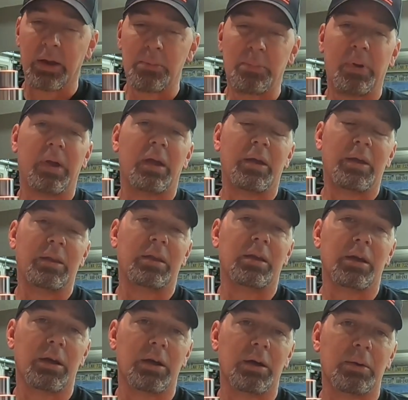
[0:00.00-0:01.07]
up paying
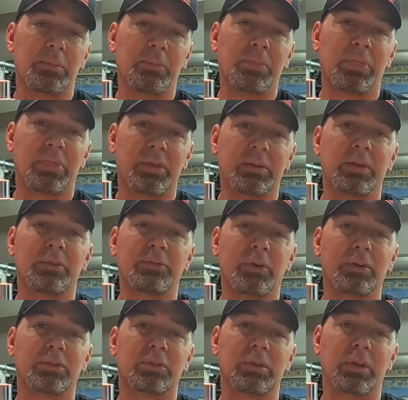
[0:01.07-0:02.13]
him the
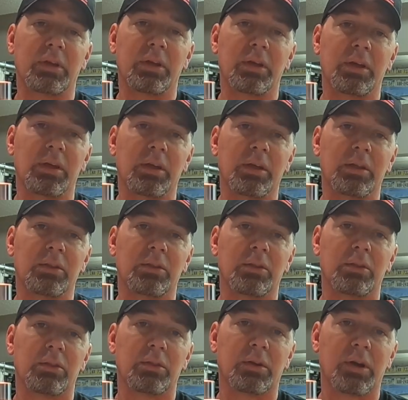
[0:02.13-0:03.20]
difference in
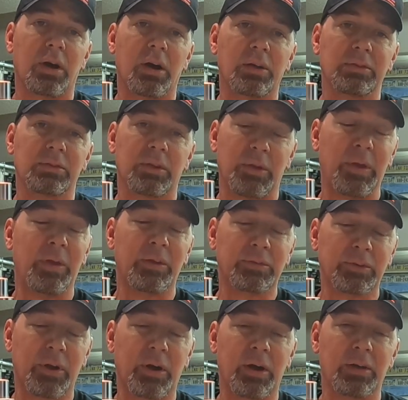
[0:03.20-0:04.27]
the cost, his
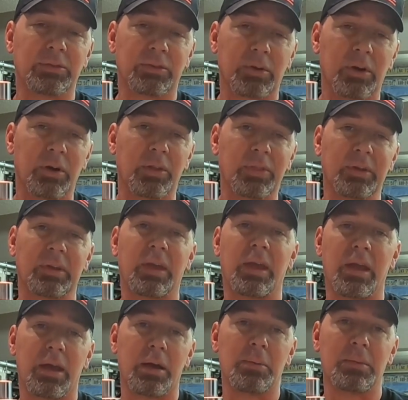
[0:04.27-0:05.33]
cost on the
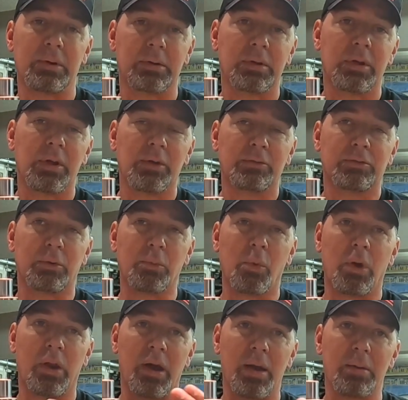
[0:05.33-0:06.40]
cam from
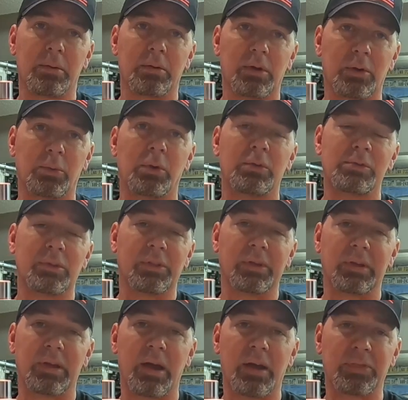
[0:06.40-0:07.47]
when I
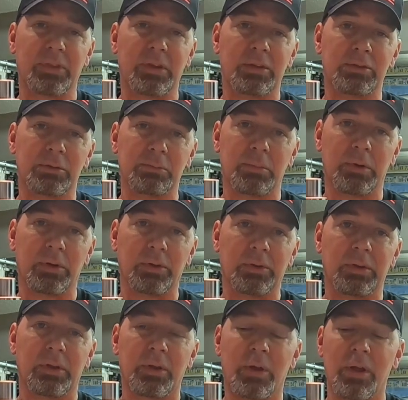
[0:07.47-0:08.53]
originally got the engine
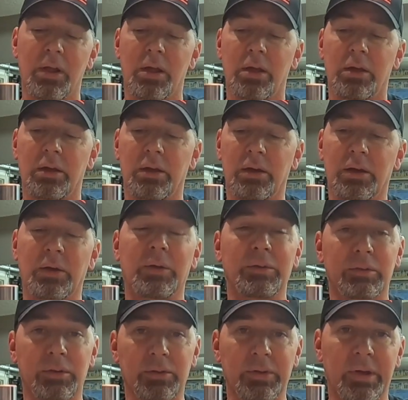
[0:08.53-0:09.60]
built
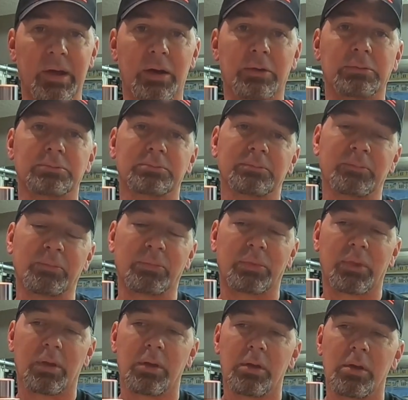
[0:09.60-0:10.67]
until now,
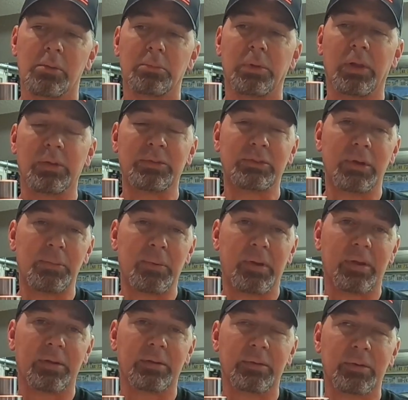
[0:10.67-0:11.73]
plus
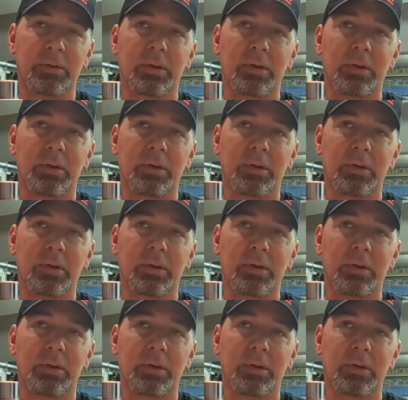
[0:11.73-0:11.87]
shipping.